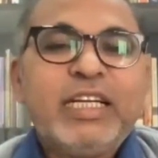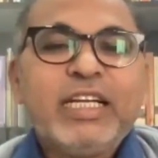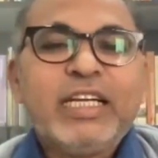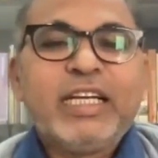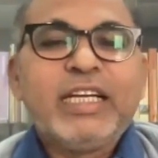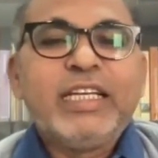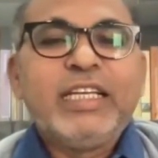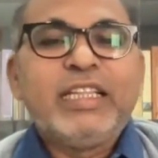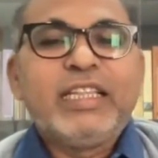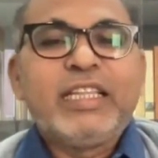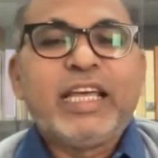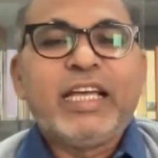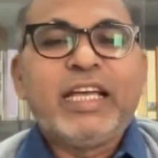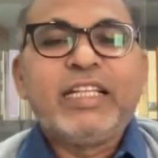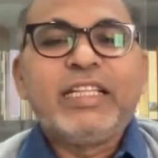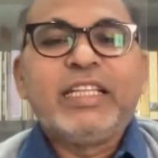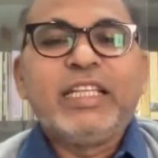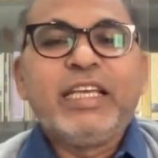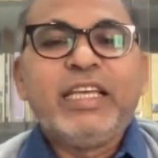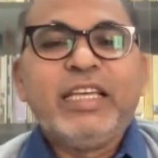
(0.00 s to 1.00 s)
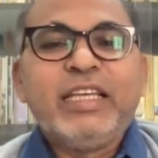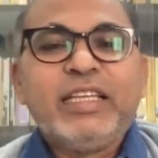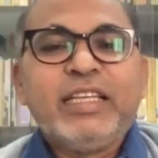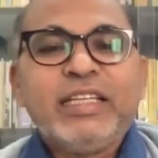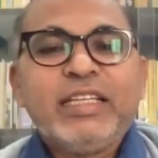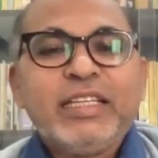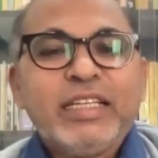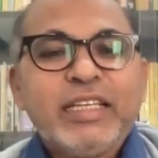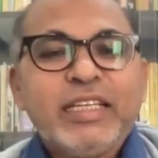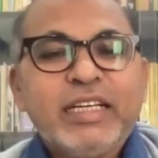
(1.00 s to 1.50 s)
I thank the
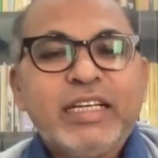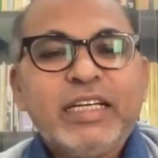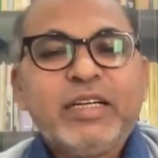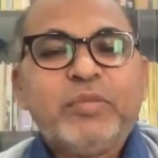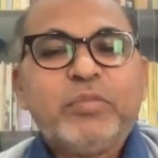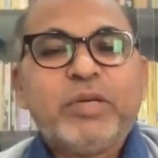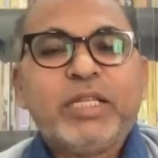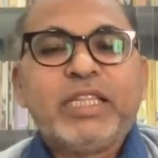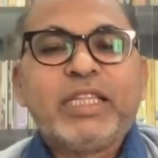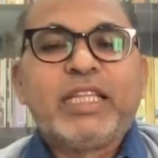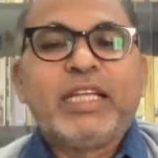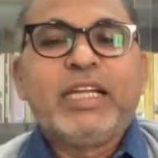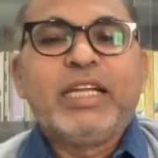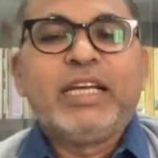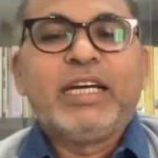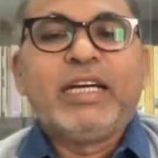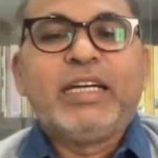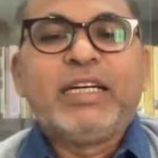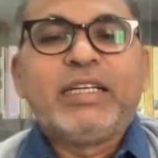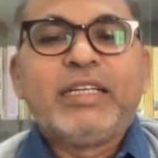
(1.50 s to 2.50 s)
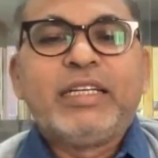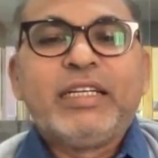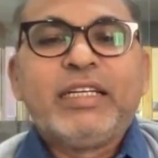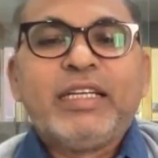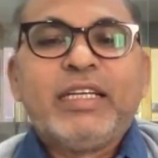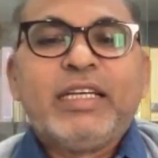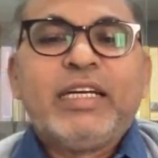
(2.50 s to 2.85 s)
Manthan